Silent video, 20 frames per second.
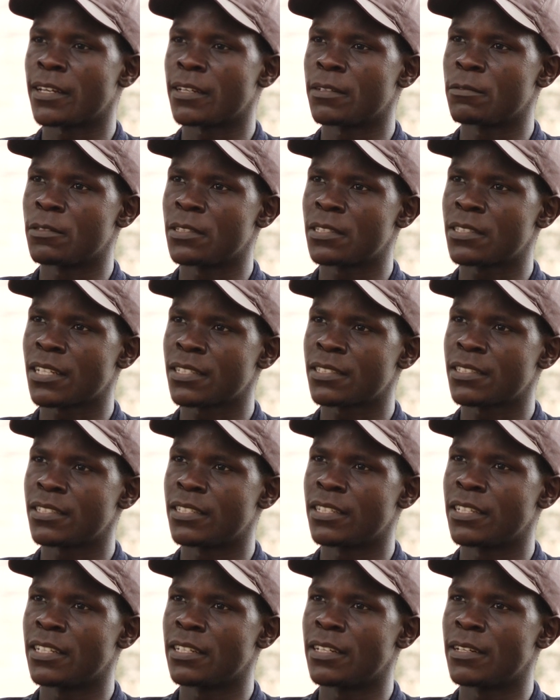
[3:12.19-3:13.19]
We
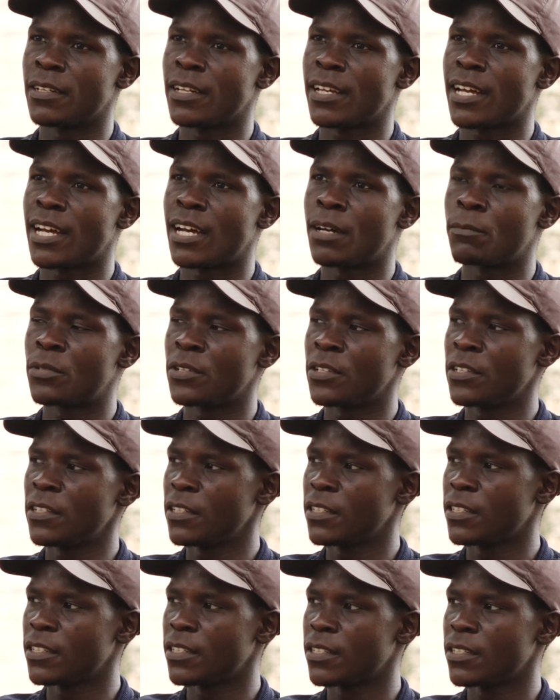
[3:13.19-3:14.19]
started in April,
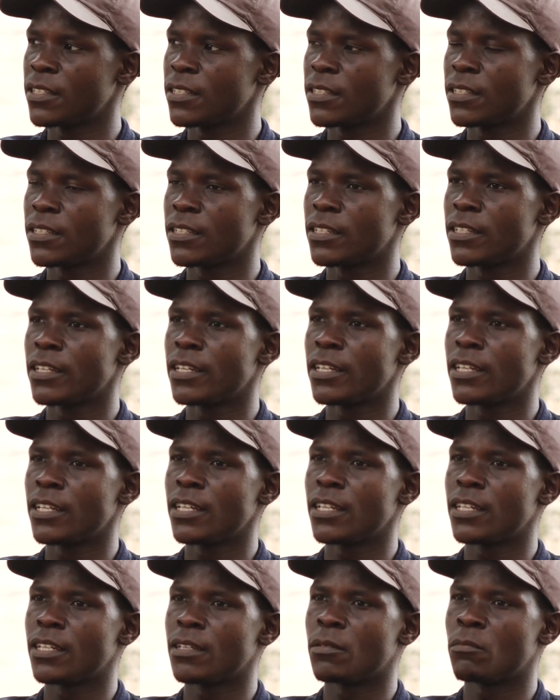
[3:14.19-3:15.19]

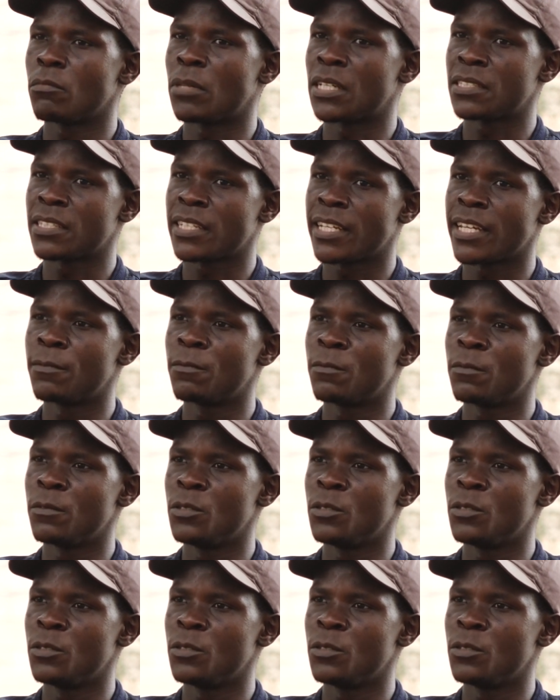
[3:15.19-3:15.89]
but came